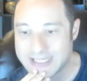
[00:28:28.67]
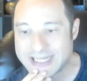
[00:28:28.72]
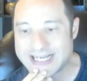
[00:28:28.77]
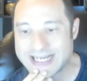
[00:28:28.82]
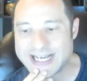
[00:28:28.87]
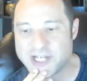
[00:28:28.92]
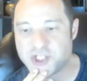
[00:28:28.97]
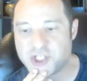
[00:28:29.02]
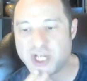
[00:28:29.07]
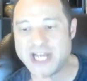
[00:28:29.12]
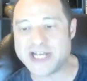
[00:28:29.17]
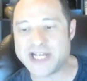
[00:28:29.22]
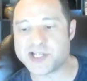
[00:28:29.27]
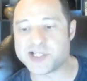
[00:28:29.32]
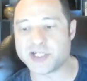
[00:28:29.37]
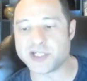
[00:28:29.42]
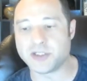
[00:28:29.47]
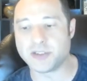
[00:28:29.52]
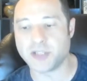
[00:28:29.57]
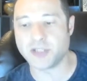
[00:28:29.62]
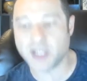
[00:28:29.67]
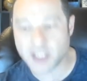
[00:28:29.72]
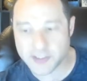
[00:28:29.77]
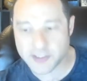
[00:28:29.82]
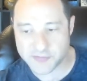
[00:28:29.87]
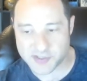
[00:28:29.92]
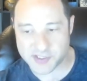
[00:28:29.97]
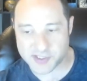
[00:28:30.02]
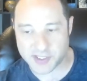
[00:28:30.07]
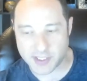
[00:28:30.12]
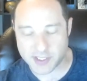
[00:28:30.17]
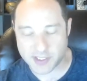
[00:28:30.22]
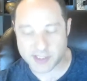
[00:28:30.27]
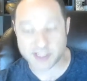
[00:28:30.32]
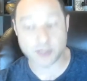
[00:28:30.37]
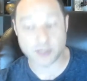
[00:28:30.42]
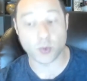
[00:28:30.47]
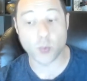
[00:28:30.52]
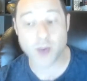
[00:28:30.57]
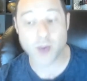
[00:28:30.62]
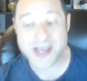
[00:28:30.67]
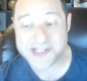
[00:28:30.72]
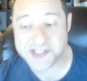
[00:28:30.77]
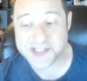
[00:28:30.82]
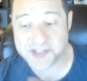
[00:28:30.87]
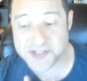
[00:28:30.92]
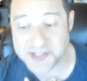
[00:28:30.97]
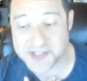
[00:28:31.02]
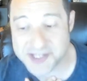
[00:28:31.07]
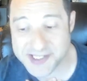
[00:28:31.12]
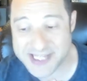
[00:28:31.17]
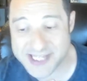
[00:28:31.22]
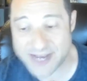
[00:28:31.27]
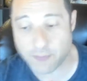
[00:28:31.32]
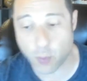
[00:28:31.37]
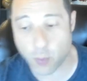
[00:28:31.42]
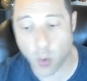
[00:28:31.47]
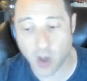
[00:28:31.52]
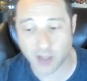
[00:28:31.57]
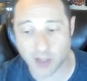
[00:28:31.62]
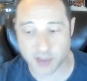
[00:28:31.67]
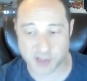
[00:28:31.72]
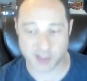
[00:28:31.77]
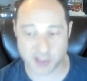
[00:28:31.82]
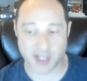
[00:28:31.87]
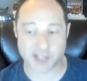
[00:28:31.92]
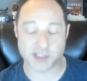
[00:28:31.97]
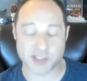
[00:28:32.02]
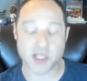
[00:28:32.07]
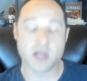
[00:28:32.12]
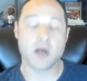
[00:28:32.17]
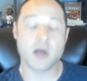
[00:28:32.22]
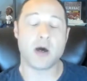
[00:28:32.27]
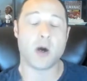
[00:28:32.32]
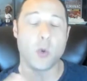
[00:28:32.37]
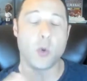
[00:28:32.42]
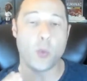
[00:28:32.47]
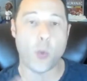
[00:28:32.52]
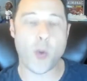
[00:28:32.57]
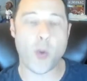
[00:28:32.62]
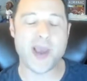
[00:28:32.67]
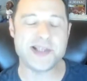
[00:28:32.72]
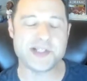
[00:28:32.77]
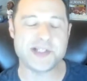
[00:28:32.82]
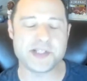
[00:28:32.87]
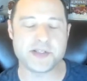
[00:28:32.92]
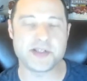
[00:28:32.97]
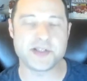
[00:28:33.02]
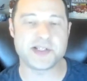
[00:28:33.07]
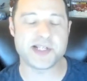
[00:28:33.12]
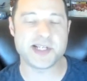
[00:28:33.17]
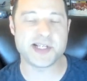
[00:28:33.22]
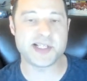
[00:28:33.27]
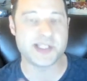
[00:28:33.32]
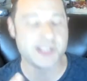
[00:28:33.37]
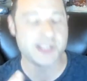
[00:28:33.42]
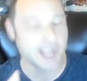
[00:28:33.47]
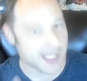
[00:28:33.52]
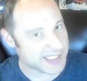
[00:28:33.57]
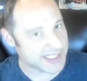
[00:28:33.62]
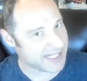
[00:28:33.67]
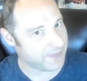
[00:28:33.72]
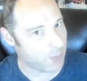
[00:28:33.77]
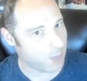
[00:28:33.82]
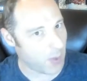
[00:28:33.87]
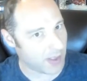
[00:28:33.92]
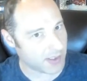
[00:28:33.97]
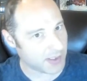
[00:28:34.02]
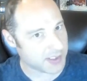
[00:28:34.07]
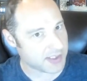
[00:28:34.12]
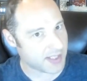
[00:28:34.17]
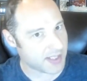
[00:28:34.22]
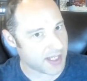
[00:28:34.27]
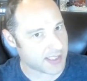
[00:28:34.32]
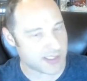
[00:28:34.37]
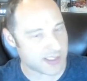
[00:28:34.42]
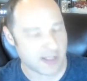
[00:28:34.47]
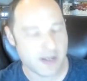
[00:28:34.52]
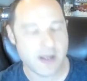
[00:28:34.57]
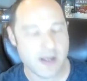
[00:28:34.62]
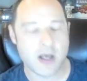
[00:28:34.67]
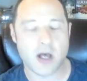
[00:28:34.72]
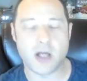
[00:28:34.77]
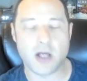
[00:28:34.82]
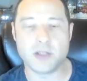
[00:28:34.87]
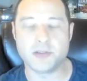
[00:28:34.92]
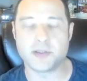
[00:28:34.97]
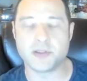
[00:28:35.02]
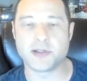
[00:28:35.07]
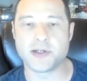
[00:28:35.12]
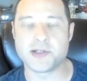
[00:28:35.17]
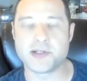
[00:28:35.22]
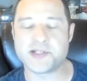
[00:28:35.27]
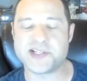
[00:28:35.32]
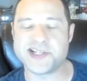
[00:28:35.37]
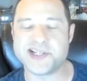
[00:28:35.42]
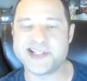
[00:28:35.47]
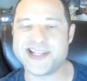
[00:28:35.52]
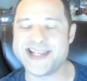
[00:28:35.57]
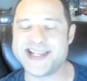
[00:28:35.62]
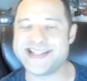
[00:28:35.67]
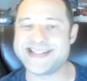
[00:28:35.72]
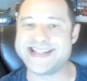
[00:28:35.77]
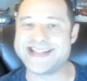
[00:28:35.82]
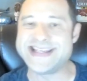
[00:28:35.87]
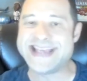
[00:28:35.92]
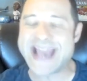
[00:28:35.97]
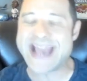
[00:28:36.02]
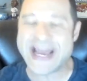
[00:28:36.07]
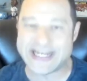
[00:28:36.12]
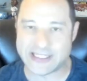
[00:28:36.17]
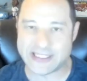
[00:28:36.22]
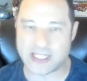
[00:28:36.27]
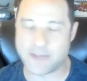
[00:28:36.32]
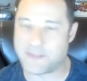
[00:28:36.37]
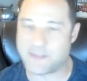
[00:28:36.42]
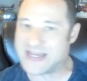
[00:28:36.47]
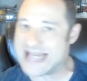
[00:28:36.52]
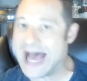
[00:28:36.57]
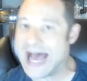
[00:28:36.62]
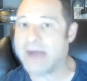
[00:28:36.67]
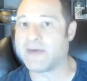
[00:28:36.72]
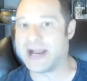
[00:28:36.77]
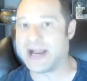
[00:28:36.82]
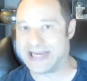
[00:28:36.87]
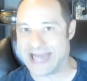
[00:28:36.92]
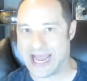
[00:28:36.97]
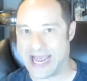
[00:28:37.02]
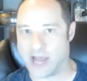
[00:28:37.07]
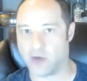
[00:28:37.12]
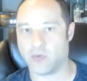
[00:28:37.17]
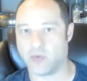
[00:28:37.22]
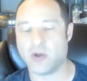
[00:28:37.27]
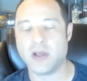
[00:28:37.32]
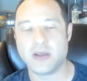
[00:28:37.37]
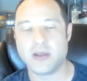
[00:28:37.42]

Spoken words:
Jaden, does Allure of the Seas and Oasis of the Seas have water slides? Oasis of the Seas does have water slides. Allure of the Seas is getting them, but not right now.